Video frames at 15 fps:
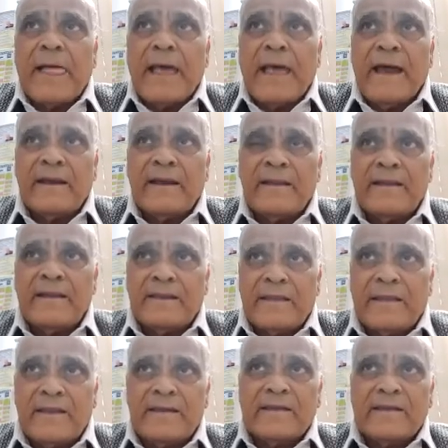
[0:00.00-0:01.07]
and
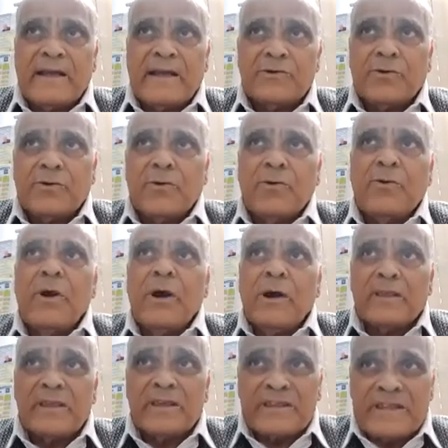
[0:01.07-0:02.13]
there is also
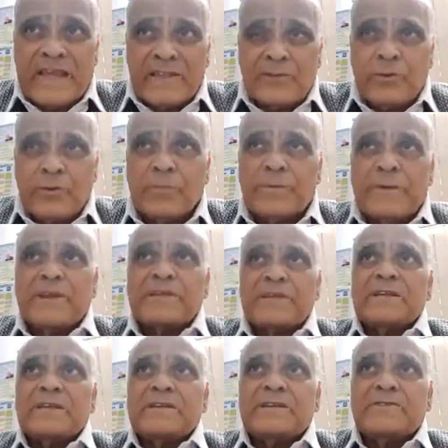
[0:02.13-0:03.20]
the strength of the
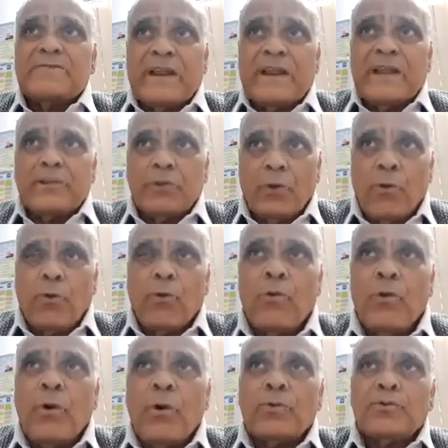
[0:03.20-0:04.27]
muscles is very low.
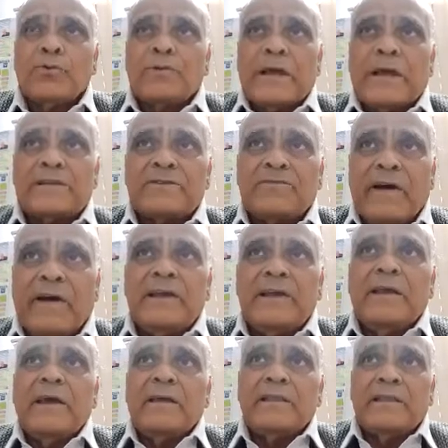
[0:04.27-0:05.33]
So that's
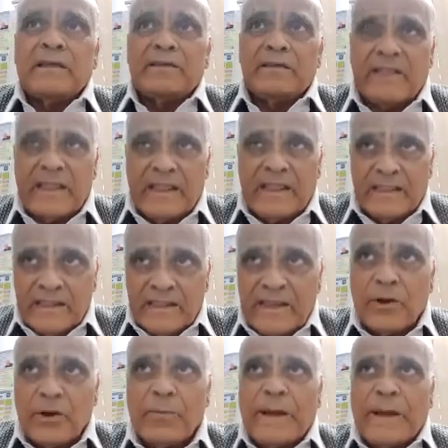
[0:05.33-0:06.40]
why the
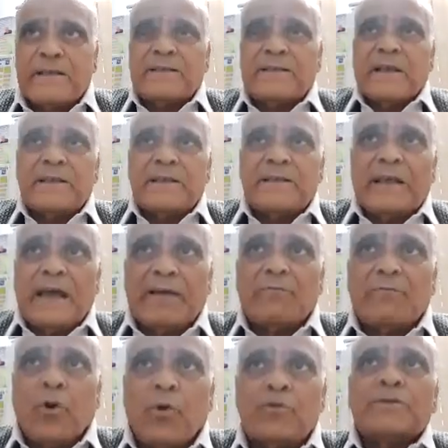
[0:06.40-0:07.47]
need of exercise,
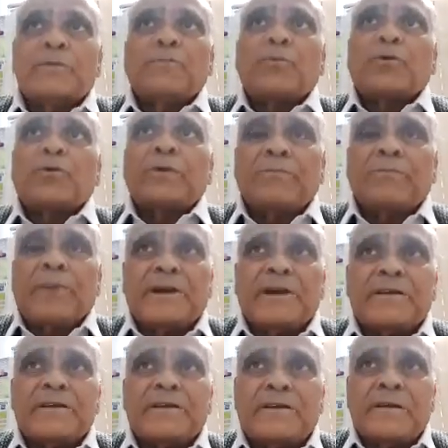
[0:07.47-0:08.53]
and most important
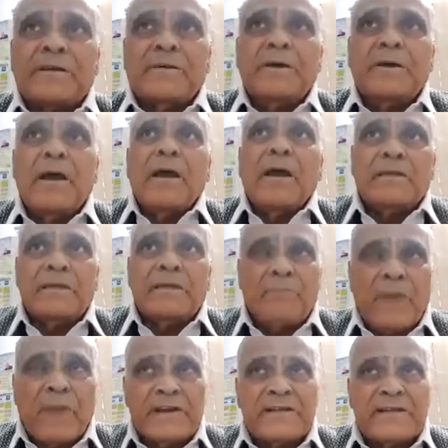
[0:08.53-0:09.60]
part is the
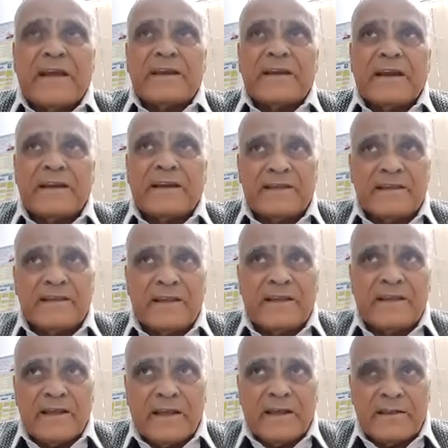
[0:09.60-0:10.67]
mindset, that is
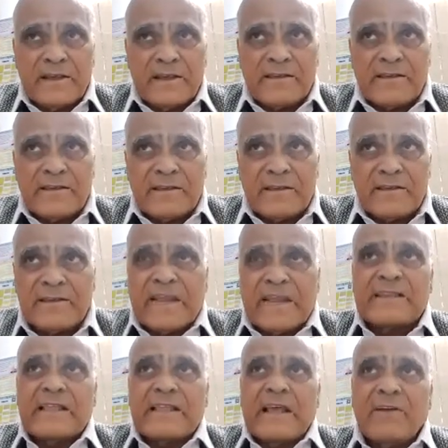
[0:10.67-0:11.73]
this
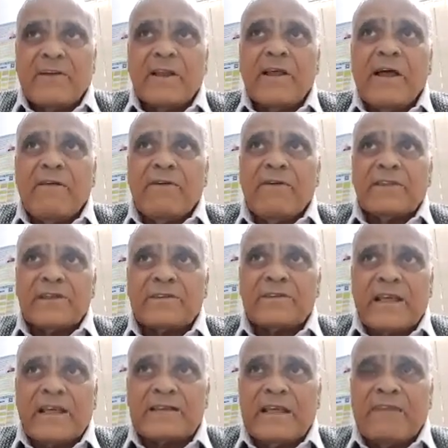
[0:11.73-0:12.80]
stress level. When the
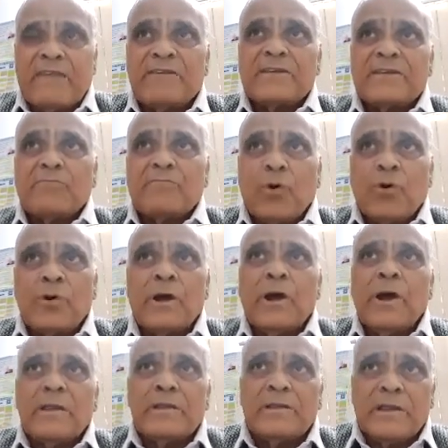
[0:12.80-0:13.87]
stress levels are more,
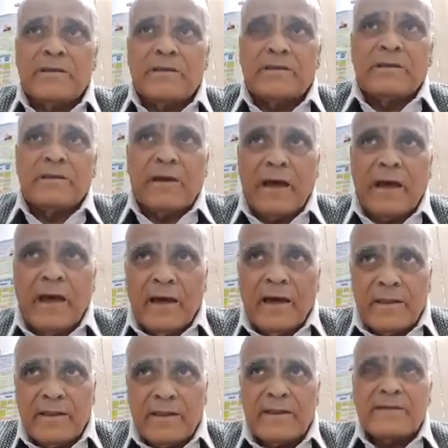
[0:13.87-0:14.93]

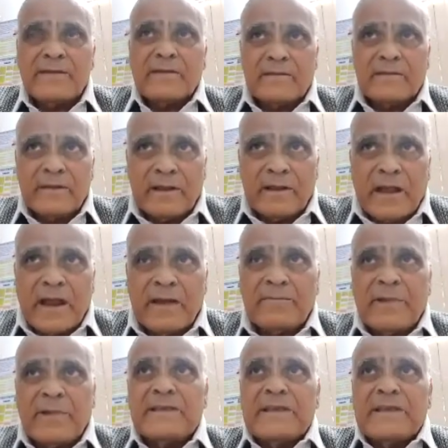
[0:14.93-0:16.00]
the
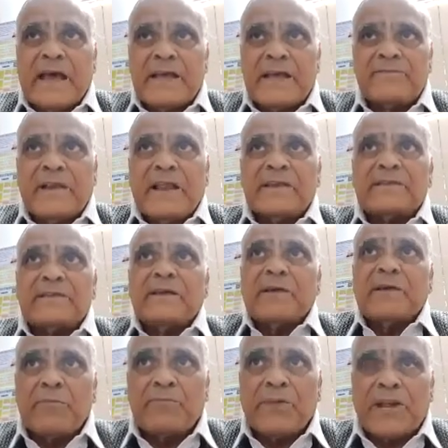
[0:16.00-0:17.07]
diabetes as well as the
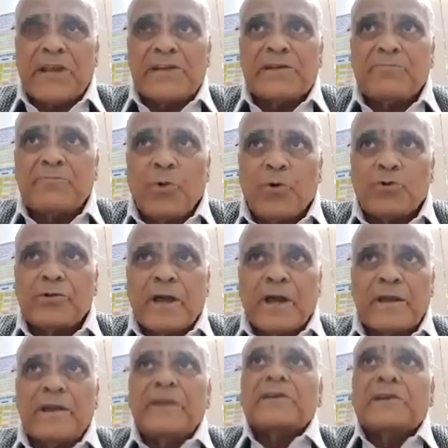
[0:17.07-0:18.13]
hypertension both
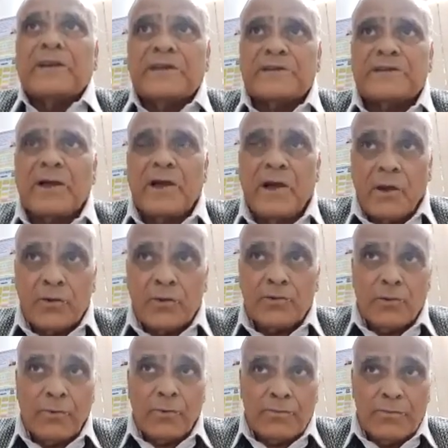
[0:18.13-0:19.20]
are increased.
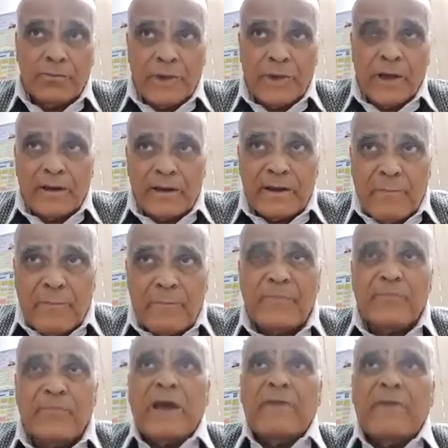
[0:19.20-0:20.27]
So
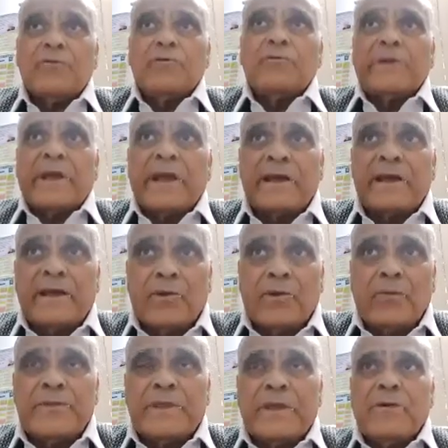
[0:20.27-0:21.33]
we have to take care
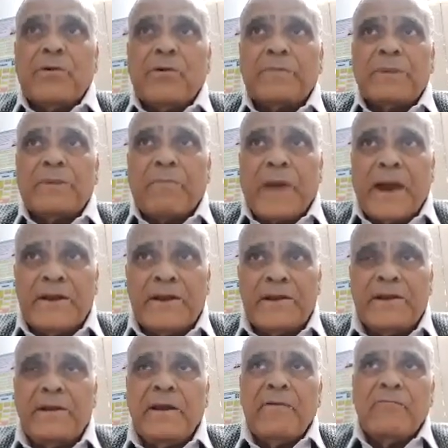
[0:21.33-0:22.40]
of the mind.
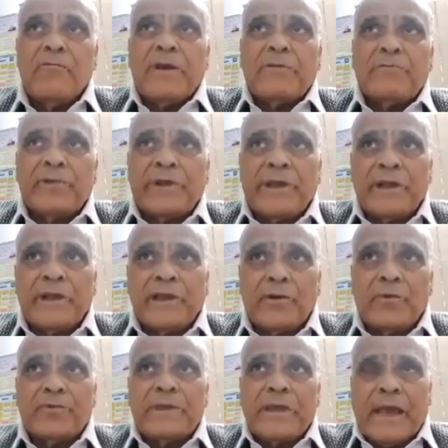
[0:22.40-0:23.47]
We have to take care
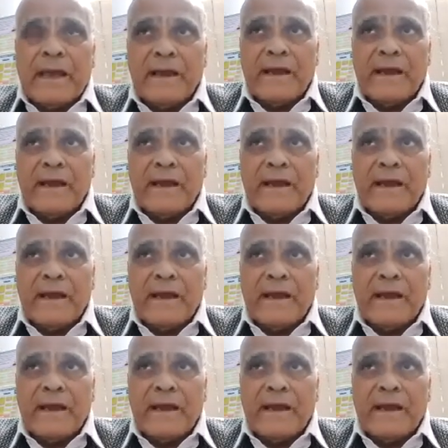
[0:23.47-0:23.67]
of the